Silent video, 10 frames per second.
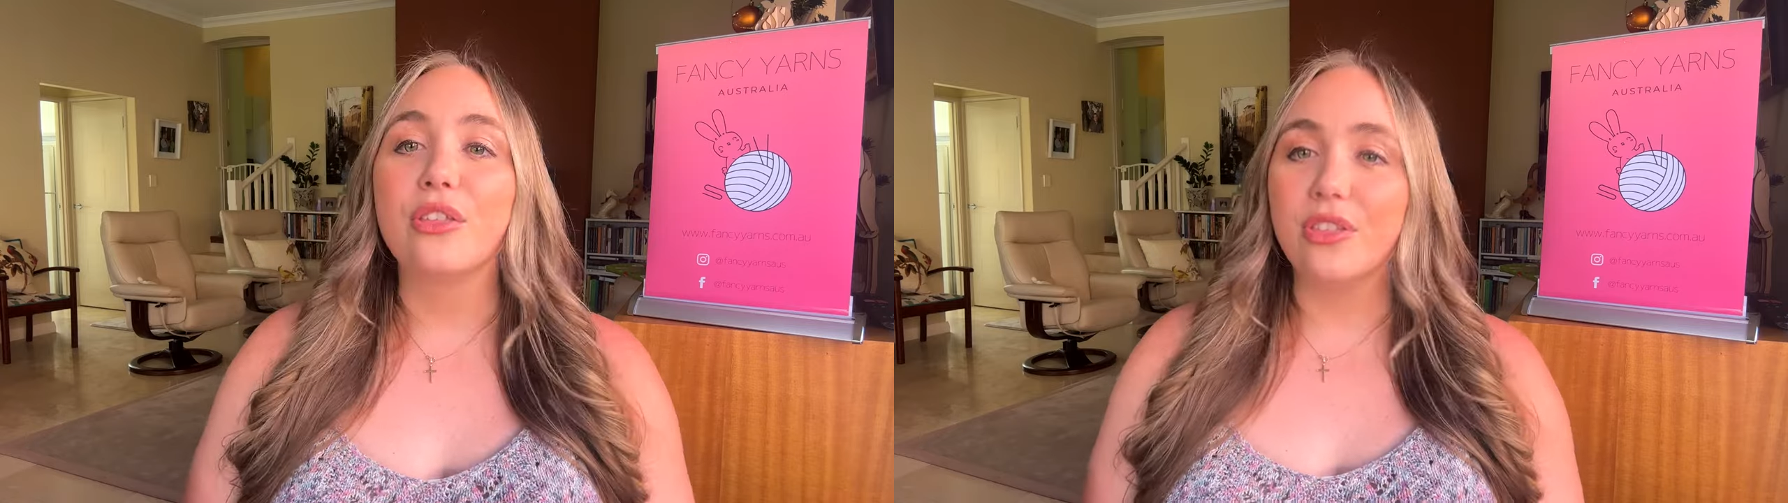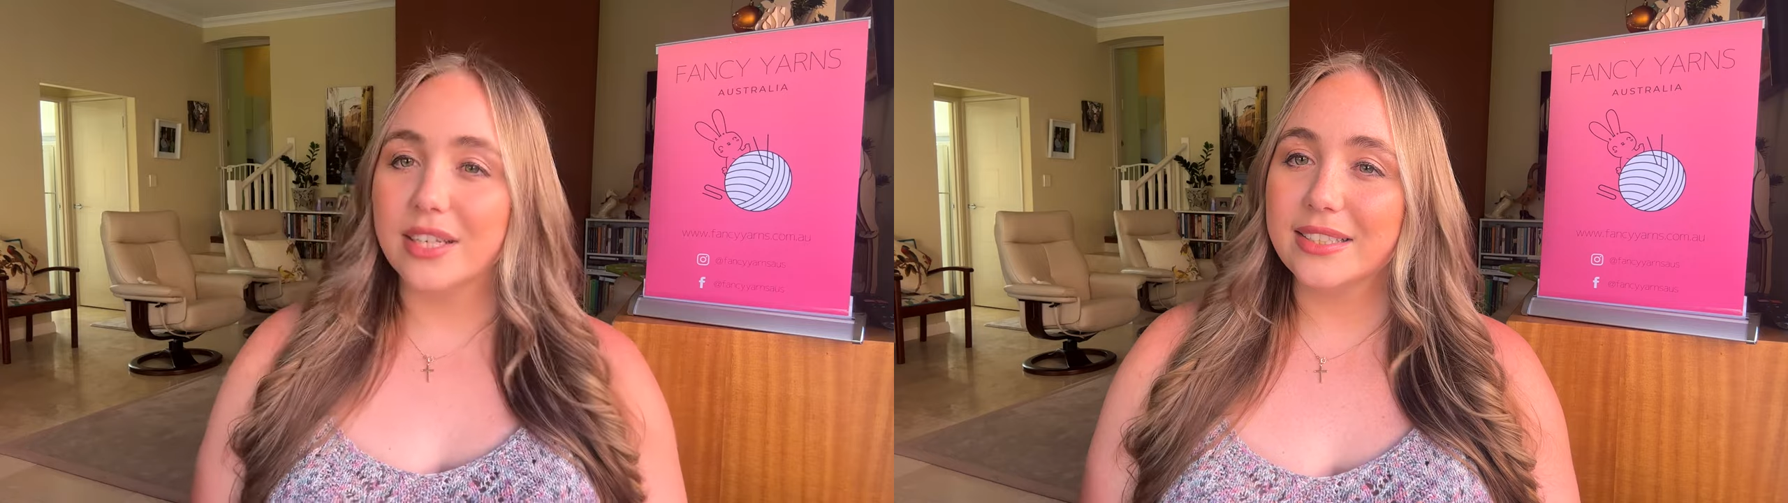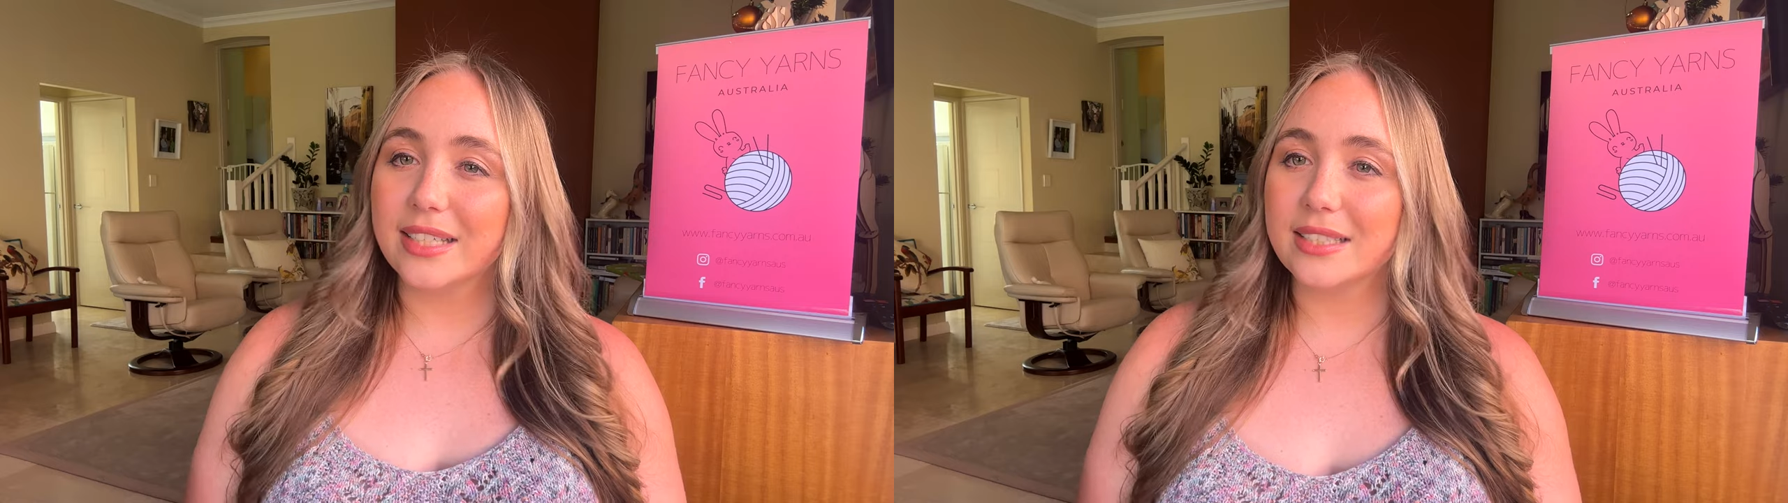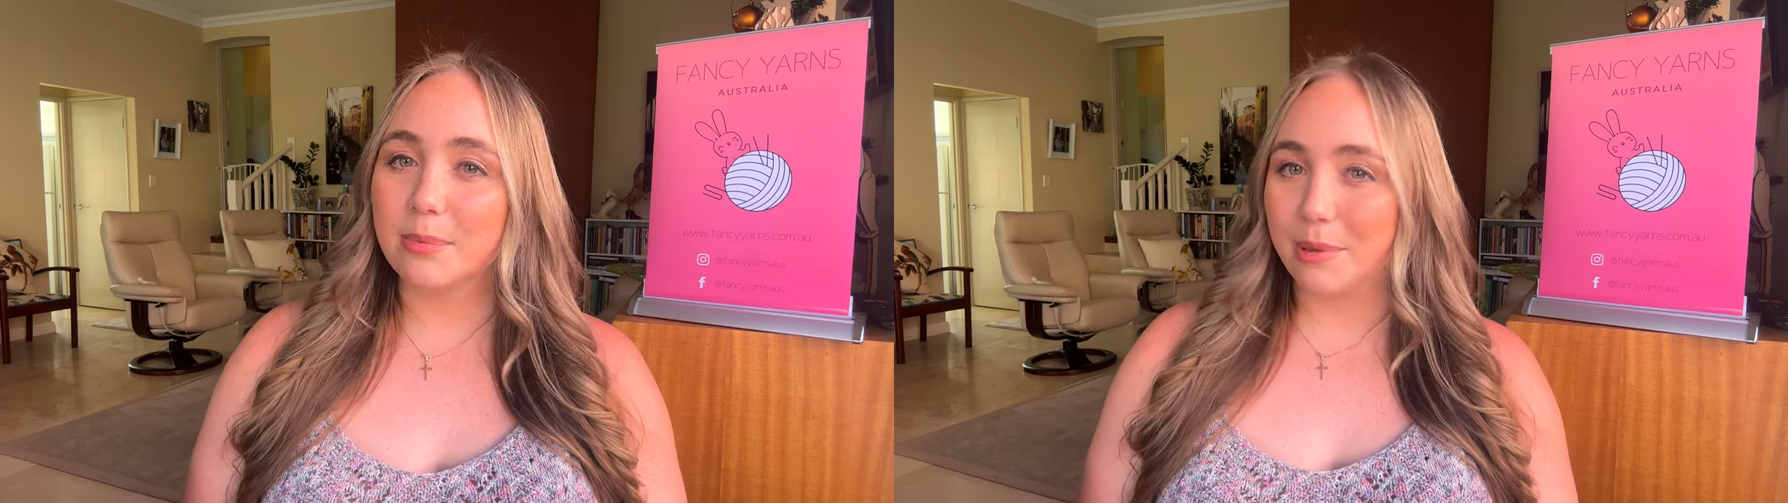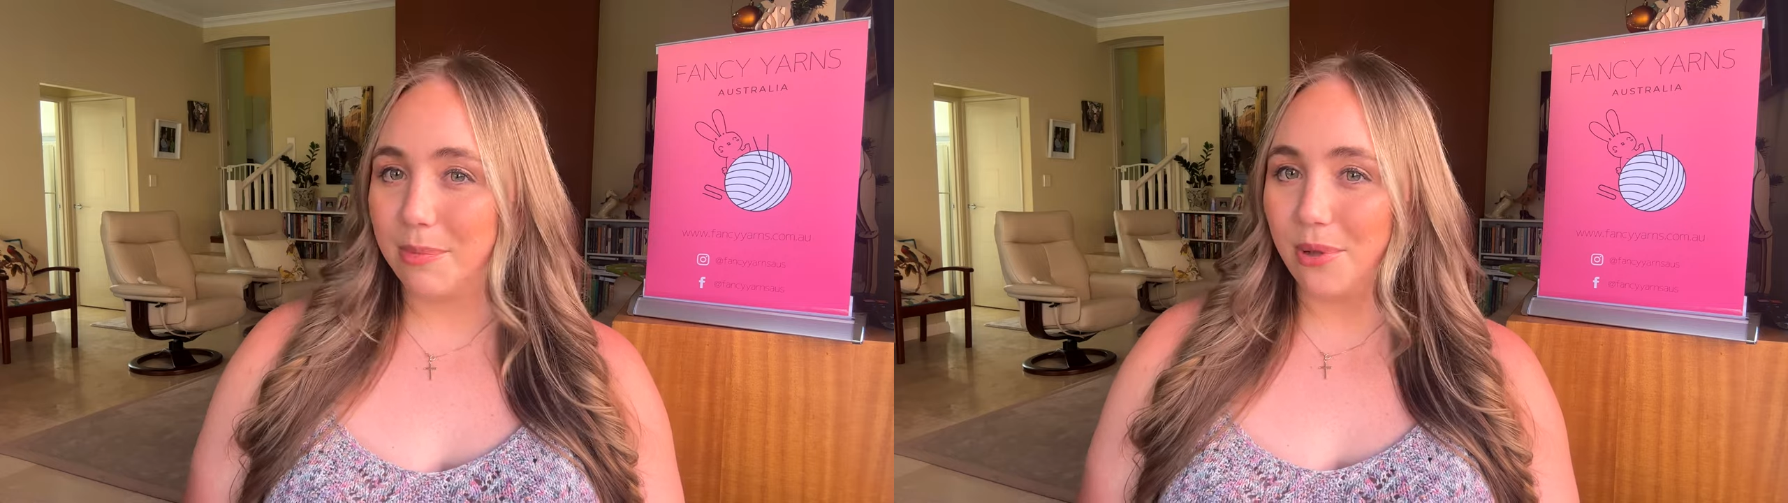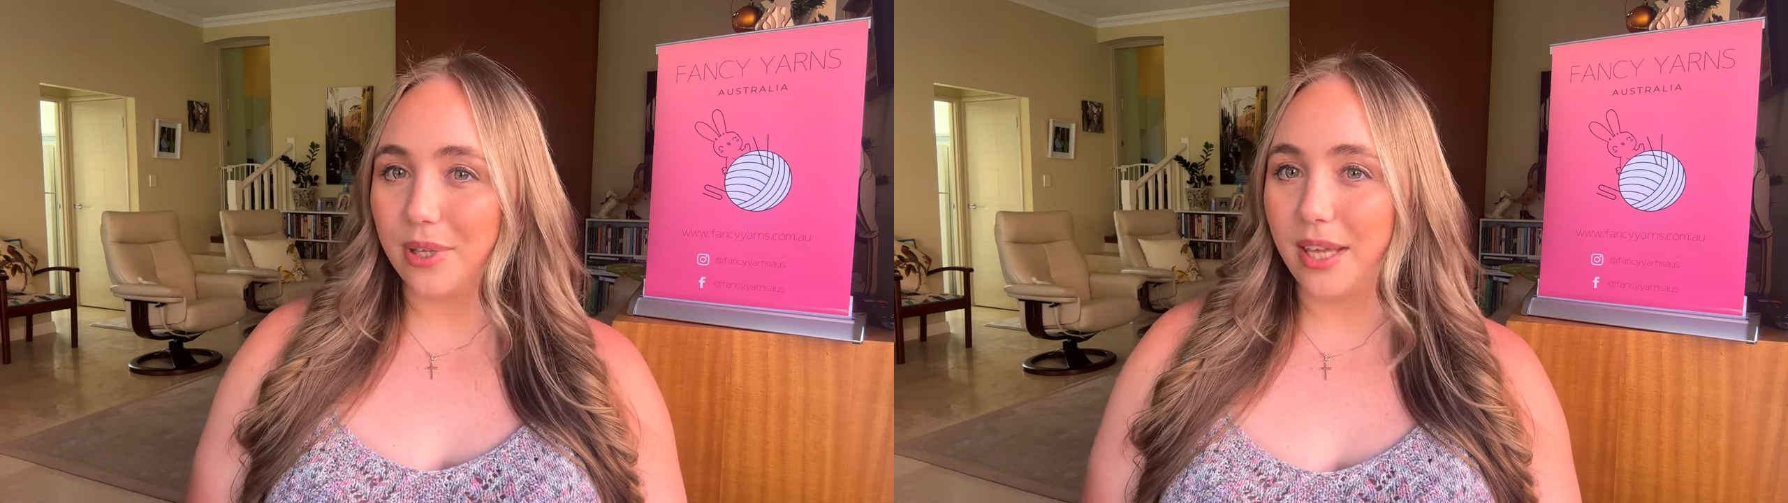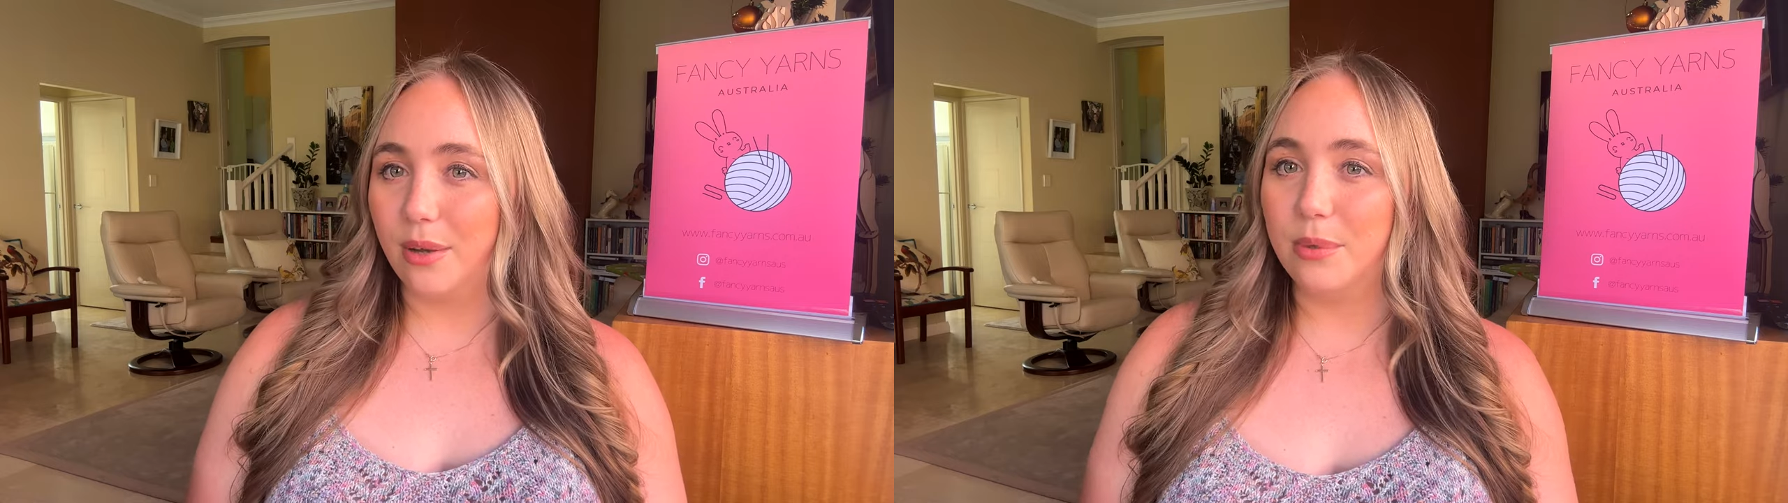This is a bit bulkier,